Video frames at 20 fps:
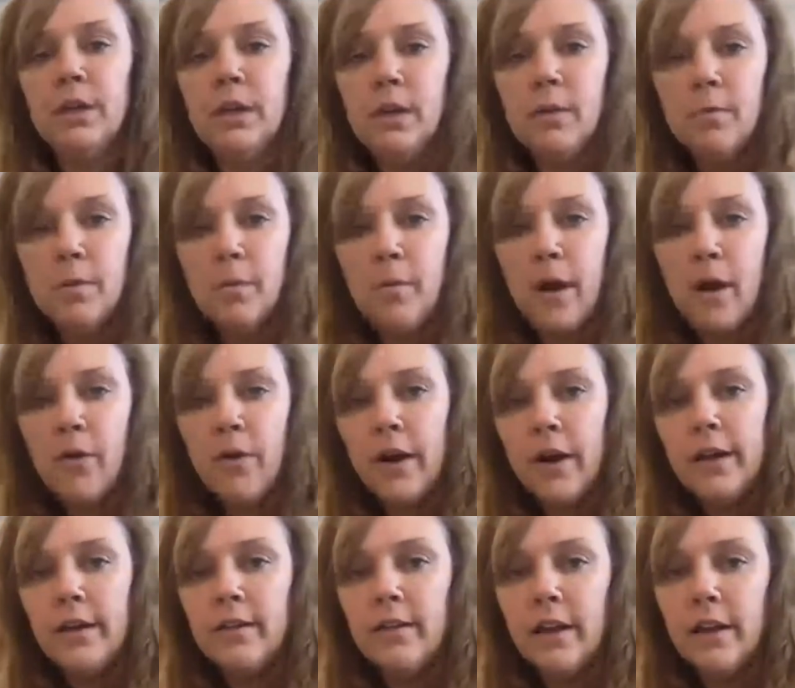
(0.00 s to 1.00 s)
him about right
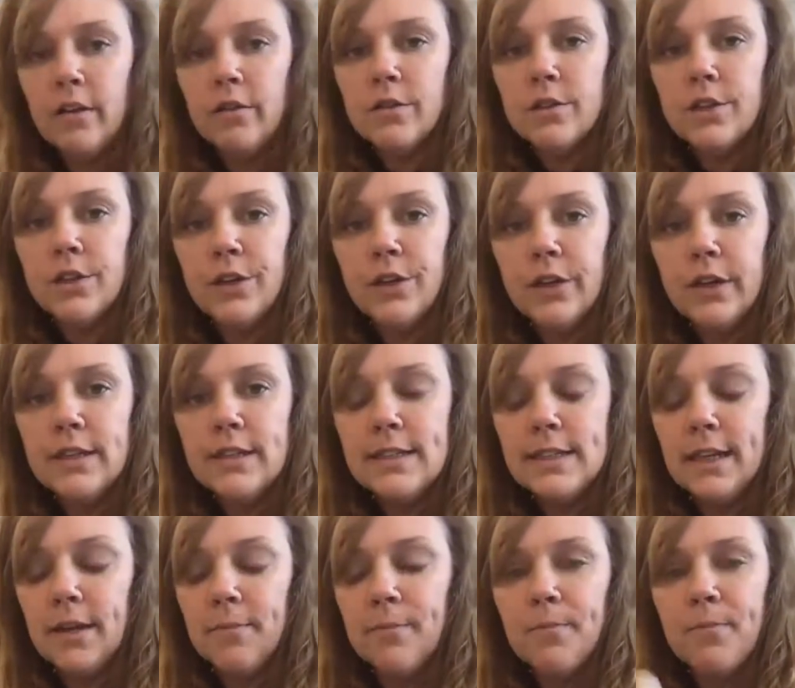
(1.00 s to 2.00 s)
there so you can see
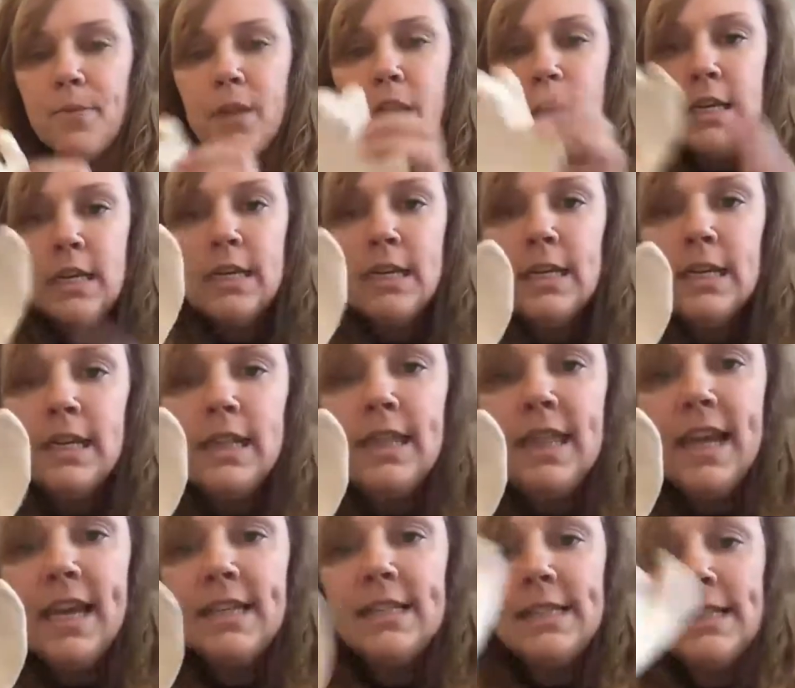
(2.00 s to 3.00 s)
him.
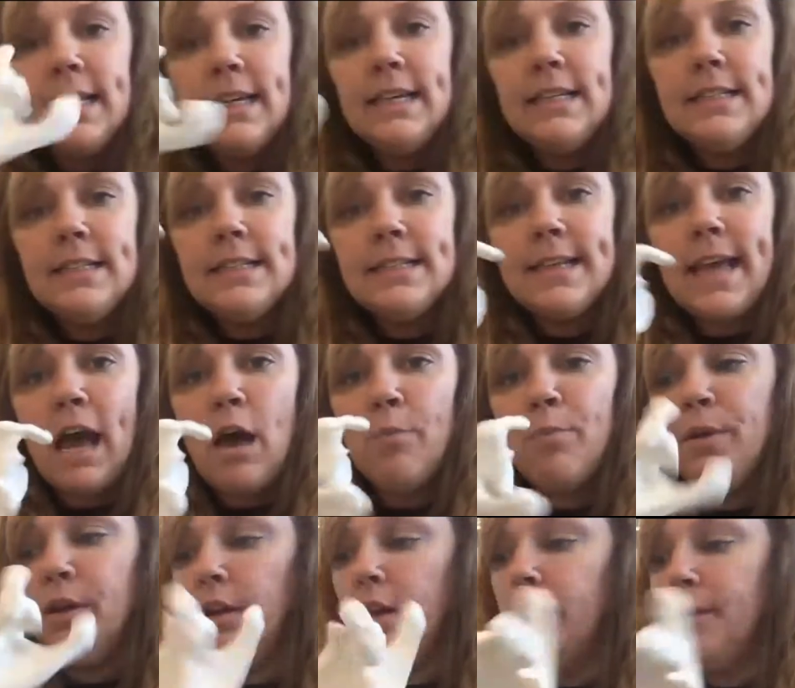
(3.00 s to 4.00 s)
This is the
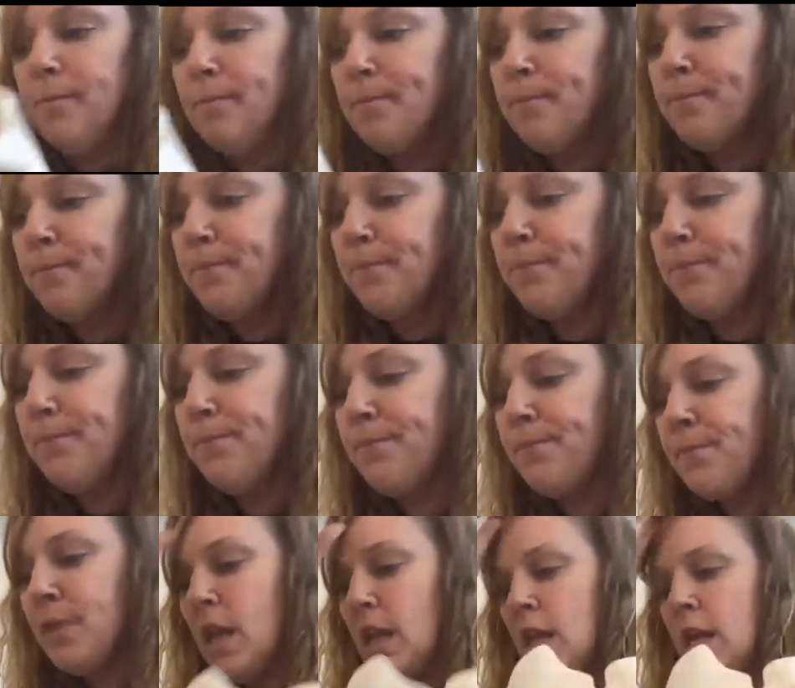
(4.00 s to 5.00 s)
scapula.
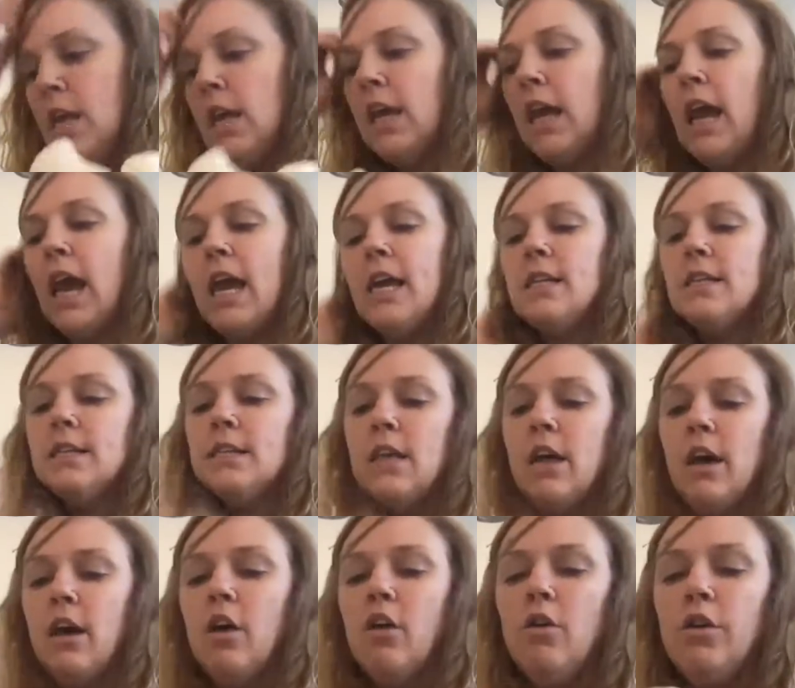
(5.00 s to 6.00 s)
And
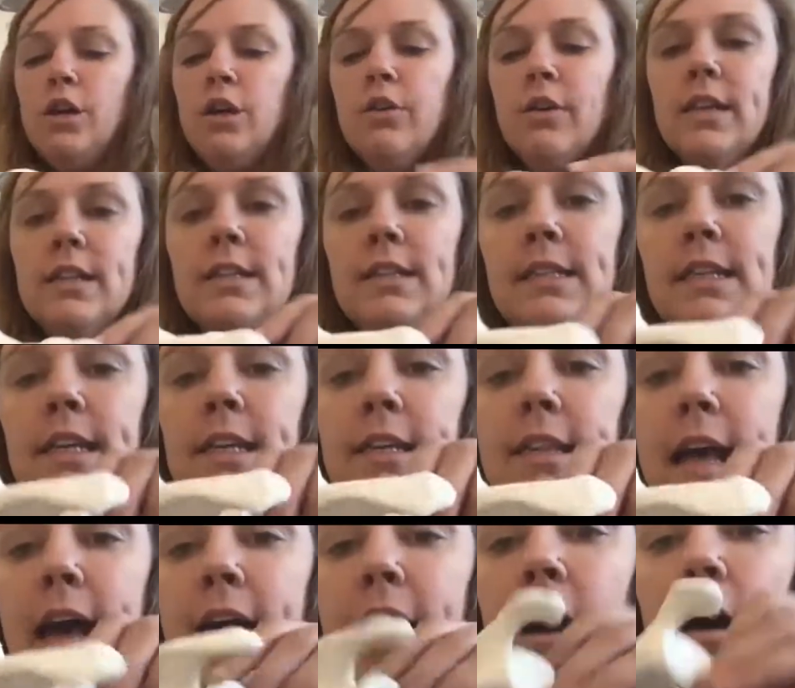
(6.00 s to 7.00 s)
so you can see
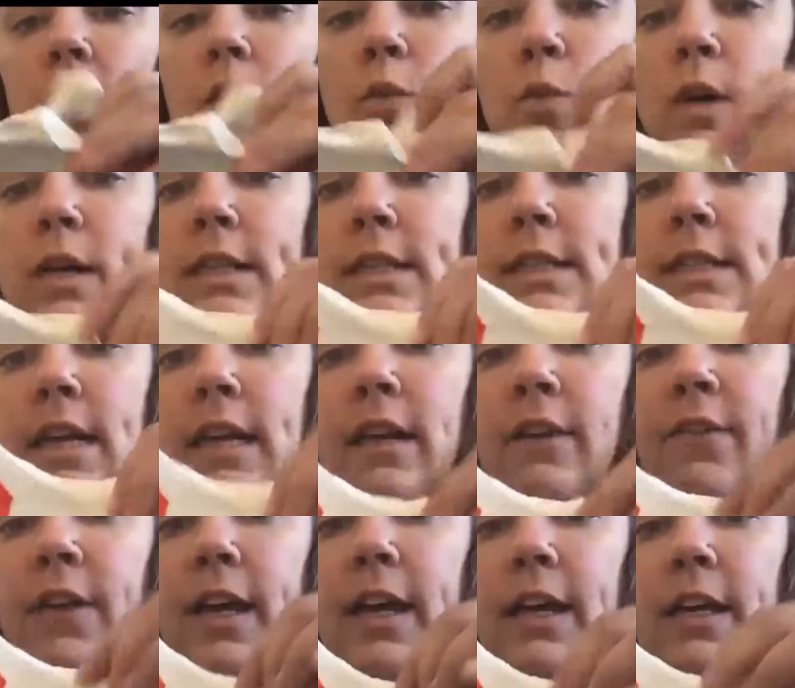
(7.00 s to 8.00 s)
that on one side
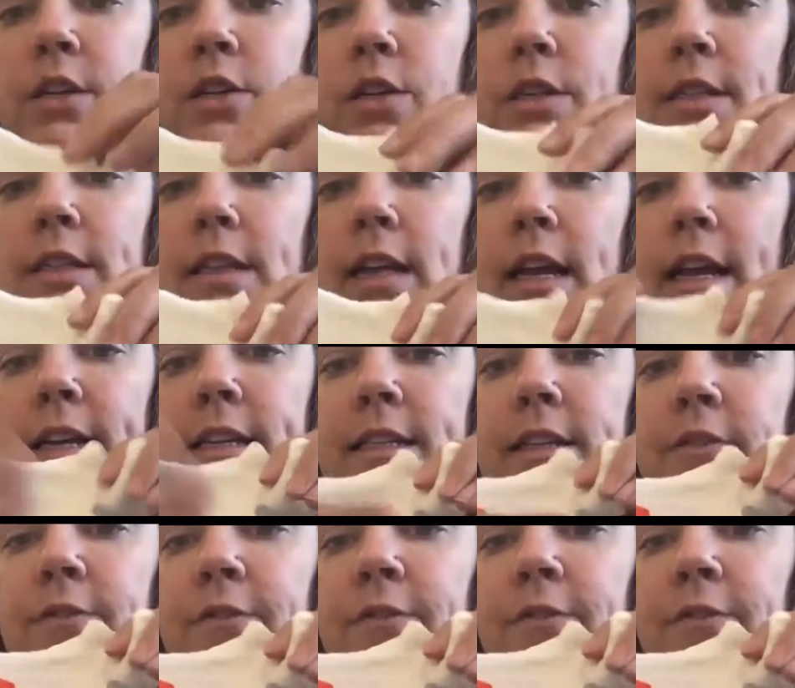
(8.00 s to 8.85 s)
of it, it's just nice and